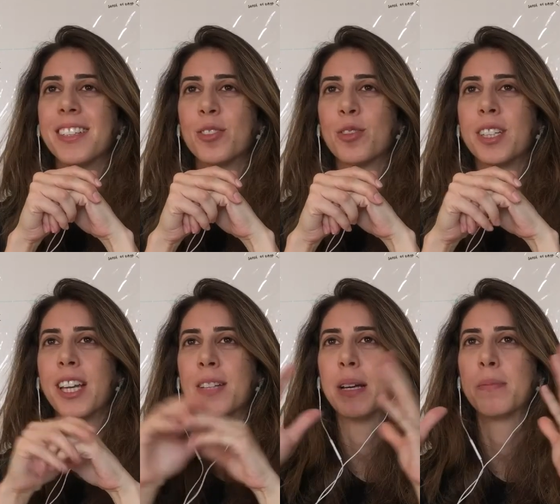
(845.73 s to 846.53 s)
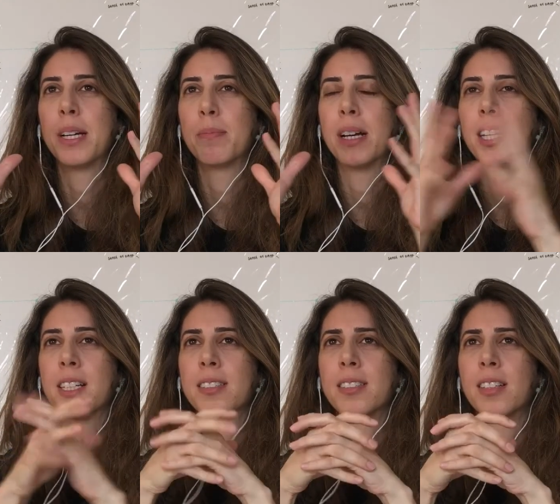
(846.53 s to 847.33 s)
Interesting. And my
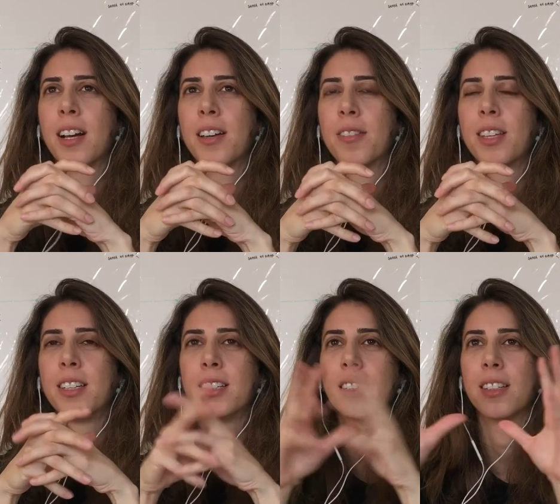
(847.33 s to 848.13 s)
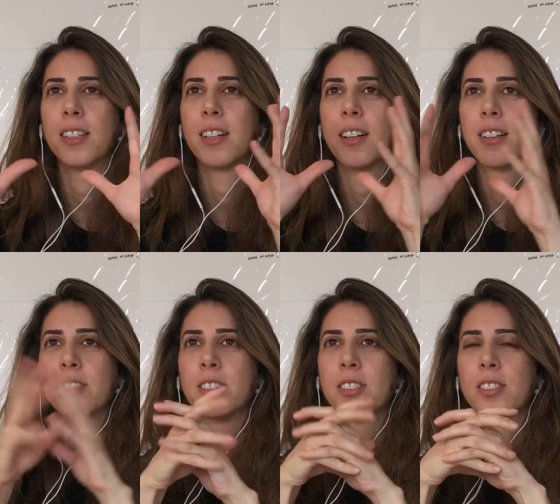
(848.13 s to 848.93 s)
last, I think,
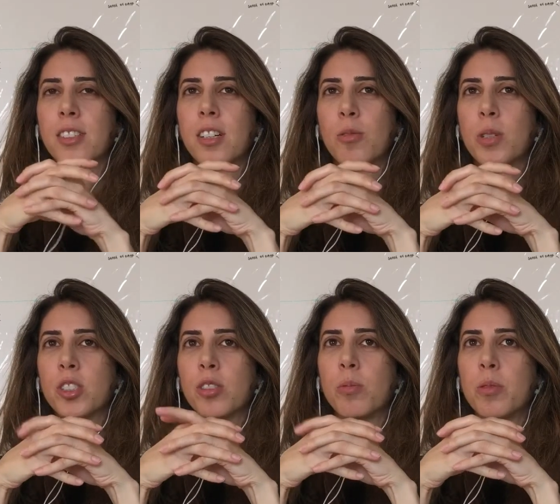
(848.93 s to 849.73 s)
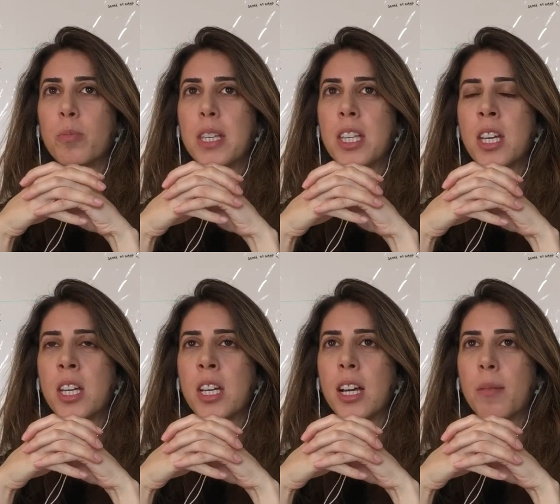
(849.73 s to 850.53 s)
just a question would be
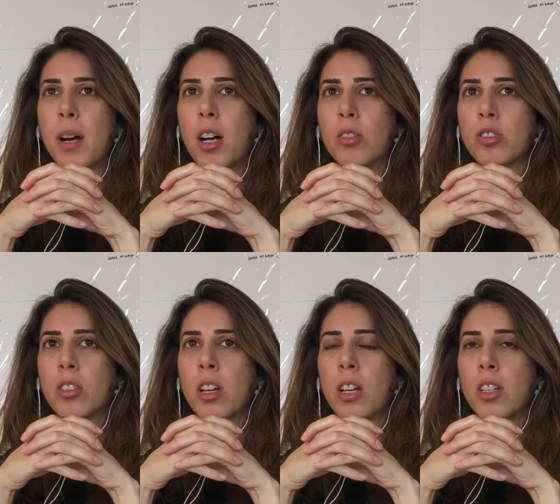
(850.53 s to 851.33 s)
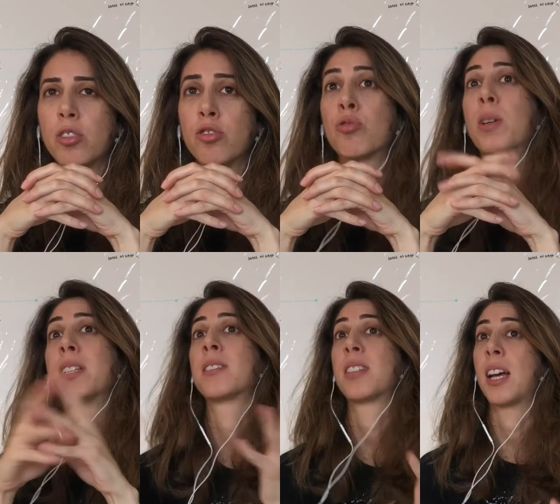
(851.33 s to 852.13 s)
about
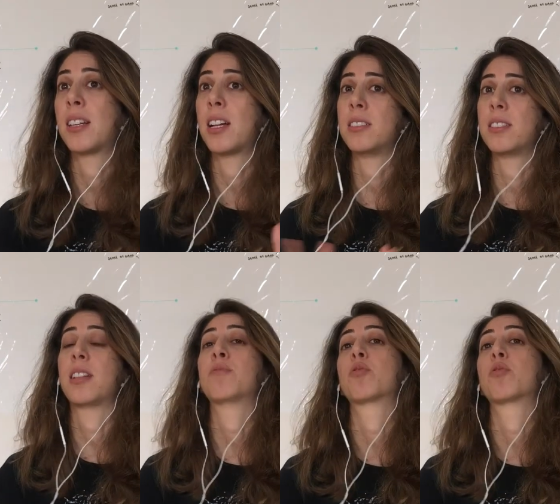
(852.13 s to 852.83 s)
trends analysis and